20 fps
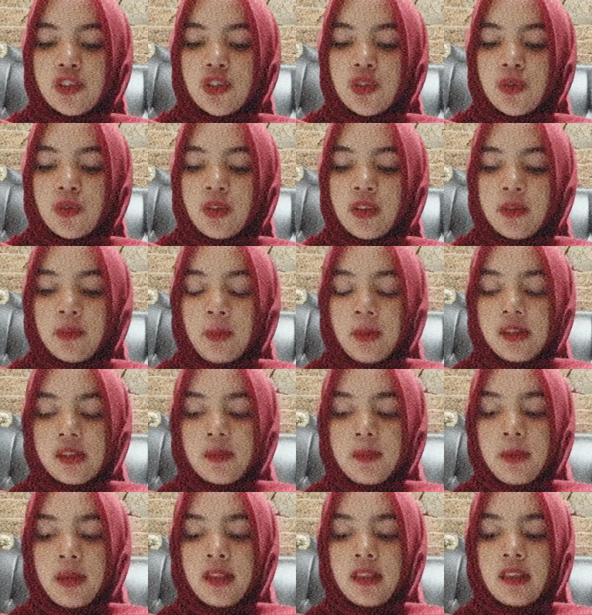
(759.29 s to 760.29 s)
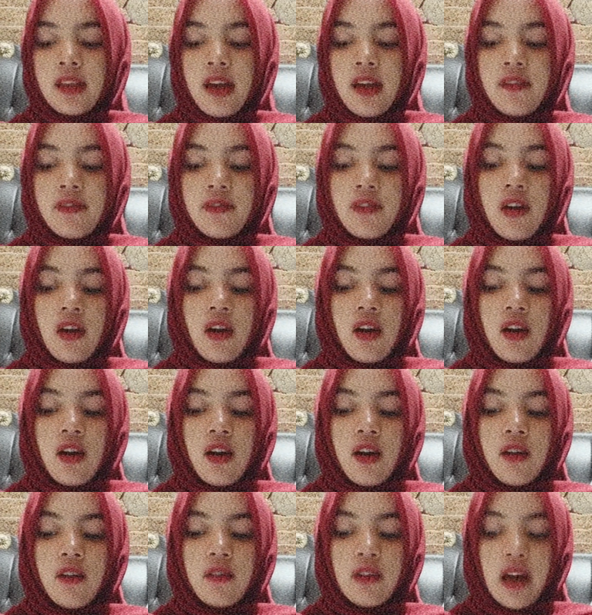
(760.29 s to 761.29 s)
to a specific type
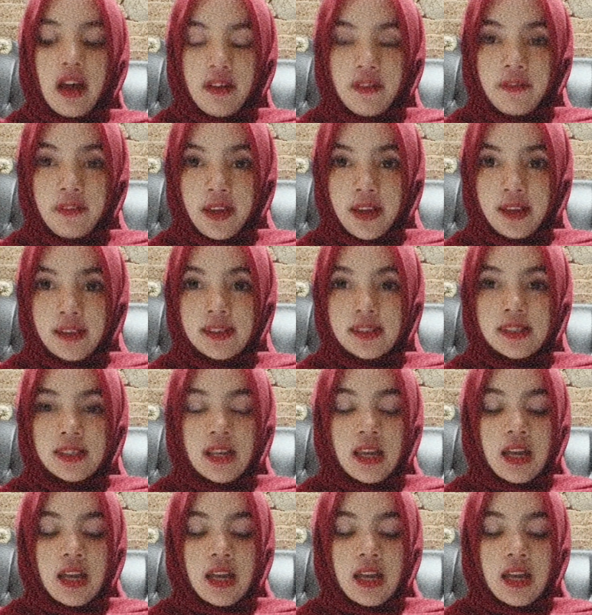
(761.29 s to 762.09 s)
of affix.